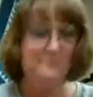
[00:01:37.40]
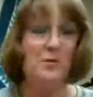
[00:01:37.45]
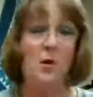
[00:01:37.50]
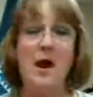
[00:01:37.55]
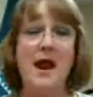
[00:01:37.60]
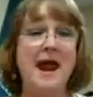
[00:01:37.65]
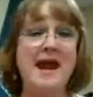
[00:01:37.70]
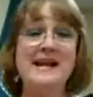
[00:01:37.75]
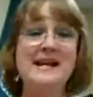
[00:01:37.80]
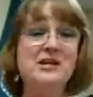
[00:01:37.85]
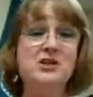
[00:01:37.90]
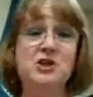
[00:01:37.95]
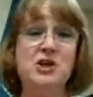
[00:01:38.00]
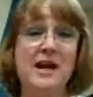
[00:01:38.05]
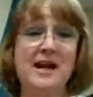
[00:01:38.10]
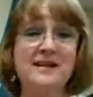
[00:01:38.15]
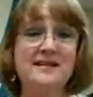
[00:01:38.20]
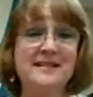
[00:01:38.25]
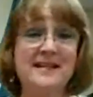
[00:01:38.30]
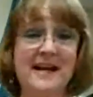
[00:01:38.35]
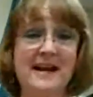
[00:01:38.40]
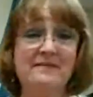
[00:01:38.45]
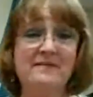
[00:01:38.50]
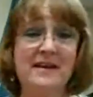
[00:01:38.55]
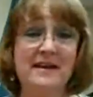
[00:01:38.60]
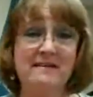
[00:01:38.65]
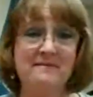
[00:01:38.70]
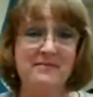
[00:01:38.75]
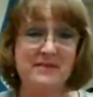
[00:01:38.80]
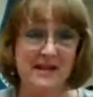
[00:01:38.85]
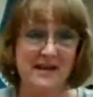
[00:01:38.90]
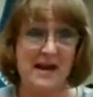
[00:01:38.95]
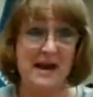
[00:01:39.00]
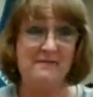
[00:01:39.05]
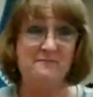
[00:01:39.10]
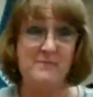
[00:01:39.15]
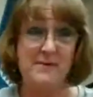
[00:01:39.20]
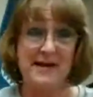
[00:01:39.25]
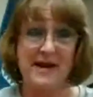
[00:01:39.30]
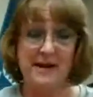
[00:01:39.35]
any chance that I've
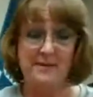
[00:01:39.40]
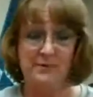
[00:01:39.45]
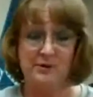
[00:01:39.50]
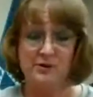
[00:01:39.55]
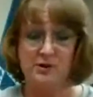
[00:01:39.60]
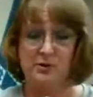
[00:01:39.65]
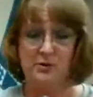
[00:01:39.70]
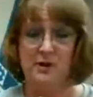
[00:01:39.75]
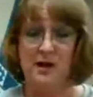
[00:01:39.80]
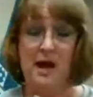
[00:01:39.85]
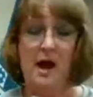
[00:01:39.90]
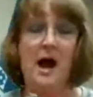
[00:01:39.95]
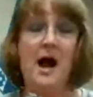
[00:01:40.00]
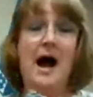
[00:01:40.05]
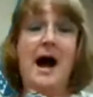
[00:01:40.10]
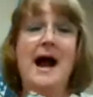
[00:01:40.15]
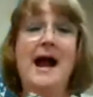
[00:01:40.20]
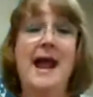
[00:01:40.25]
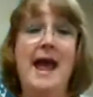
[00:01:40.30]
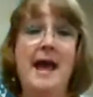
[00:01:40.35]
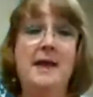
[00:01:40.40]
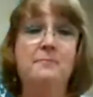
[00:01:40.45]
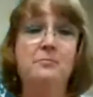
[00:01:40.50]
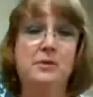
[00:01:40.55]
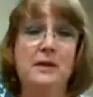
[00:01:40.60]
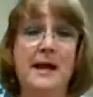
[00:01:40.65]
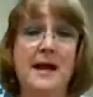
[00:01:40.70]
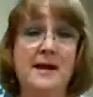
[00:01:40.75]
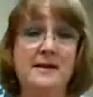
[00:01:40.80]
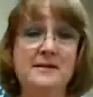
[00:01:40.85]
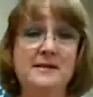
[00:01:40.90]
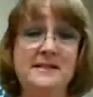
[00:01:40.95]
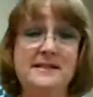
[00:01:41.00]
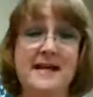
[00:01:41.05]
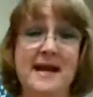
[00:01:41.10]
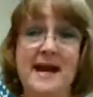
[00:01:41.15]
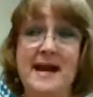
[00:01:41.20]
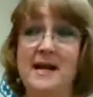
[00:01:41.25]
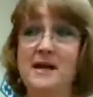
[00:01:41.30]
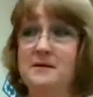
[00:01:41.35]
been able to. I had planned to
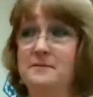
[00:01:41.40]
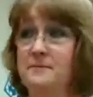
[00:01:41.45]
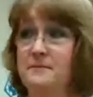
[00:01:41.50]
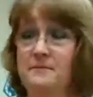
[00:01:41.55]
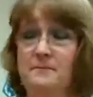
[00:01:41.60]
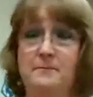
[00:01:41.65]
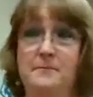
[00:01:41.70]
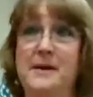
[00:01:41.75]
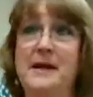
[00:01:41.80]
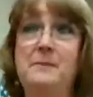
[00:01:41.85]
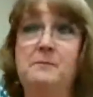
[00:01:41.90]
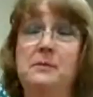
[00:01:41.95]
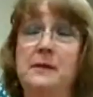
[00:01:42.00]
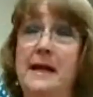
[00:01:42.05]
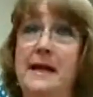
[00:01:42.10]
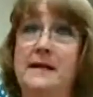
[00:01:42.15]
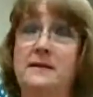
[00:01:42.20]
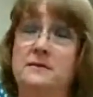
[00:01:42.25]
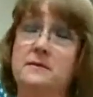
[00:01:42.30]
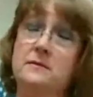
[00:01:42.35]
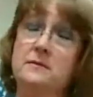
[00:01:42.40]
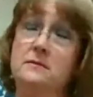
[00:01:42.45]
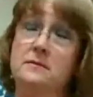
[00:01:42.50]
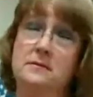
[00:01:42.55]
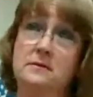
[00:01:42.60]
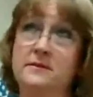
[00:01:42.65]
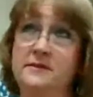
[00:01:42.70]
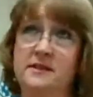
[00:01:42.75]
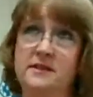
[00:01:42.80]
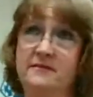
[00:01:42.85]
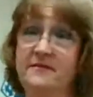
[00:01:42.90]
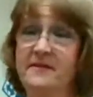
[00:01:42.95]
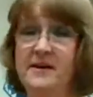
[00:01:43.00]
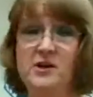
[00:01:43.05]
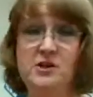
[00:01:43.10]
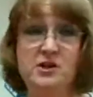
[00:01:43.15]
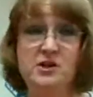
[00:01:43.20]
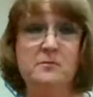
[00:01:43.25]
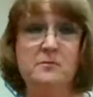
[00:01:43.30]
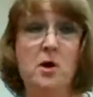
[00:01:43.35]
take big plans to finish
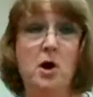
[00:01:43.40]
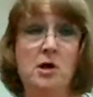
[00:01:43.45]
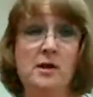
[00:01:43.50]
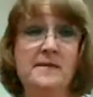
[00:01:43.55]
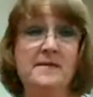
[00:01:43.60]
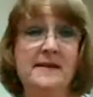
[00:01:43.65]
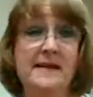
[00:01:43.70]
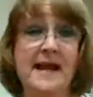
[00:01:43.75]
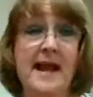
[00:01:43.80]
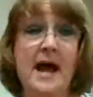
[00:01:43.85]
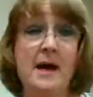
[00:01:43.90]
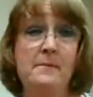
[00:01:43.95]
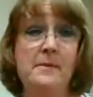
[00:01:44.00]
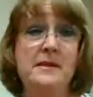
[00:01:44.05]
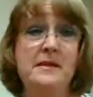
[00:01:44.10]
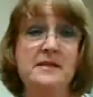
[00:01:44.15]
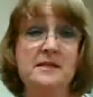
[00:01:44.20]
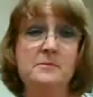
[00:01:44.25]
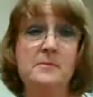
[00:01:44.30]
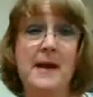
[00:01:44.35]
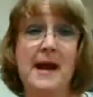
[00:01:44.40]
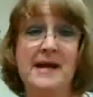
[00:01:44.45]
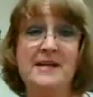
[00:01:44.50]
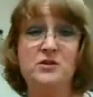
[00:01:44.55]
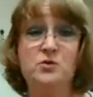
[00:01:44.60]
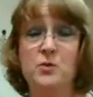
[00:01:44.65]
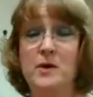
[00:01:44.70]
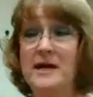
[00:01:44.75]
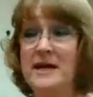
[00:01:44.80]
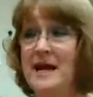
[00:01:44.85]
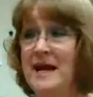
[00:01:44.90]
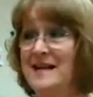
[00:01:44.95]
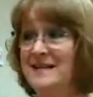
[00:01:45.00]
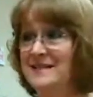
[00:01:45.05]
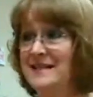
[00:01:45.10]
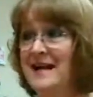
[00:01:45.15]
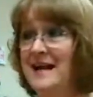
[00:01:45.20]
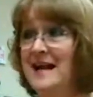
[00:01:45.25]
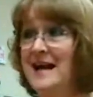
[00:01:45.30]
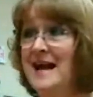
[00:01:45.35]
them all at the cabin this past weekend.
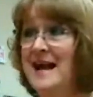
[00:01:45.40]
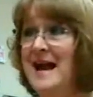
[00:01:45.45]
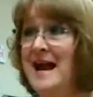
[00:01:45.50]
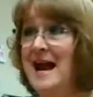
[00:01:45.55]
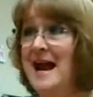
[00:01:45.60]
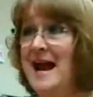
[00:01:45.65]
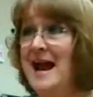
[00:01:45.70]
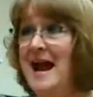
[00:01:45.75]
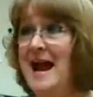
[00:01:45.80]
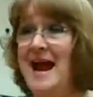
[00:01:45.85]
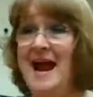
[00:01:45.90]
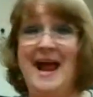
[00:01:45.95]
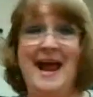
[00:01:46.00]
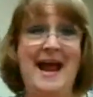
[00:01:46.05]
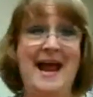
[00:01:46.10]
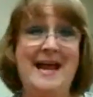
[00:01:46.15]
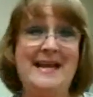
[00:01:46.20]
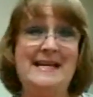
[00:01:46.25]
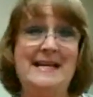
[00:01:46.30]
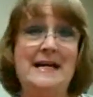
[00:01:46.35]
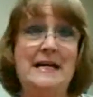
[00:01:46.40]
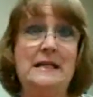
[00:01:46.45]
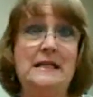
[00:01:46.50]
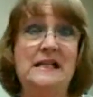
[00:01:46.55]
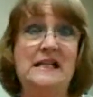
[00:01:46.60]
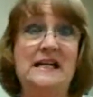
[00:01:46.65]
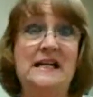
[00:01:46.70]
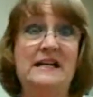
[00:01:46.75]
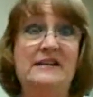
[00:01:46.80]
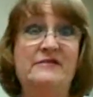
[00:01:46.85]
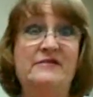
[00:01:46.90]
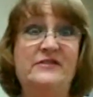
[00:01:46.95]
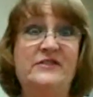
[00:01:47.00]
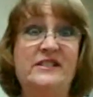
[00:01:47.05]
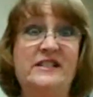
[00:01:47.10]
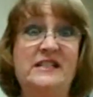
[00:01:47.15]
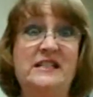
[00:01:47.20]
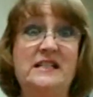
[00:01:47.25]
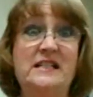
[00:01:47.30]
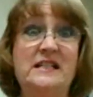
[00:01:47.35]
And I left
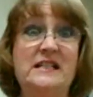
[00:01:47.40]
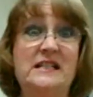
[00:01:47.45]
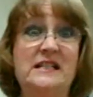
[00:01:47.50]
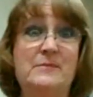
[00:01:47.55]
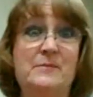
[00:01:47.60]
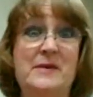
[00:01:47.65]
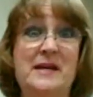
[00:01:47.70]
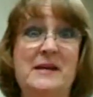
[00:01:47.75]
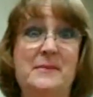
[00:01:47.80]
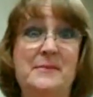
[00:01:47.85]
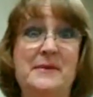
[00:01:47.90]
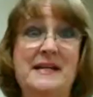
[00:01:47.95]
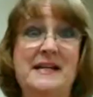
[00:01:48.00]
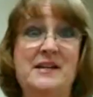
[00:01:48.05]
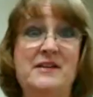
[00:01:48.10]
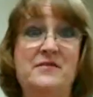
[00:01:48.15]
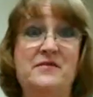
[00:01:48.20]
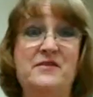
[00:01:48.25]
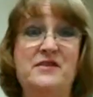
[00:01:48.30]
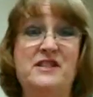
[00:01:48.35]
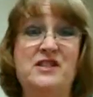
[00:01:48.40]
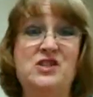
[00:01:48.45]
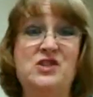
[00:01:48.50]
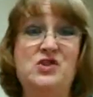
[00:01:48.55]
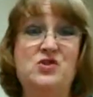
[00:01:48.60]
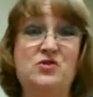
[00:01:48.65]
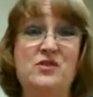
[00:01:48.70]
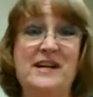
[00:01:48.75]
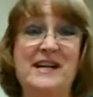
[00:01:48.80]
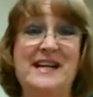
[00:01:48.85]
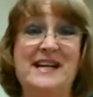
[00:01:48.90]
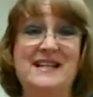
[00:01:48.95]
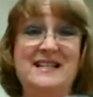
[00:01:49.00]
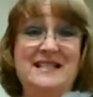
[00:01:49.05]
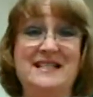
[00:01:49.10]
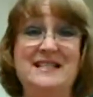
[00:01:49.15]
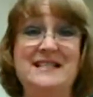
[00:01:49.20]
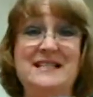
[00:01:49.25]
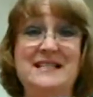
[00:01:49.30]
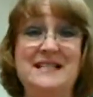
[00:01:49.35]
the big bin of strings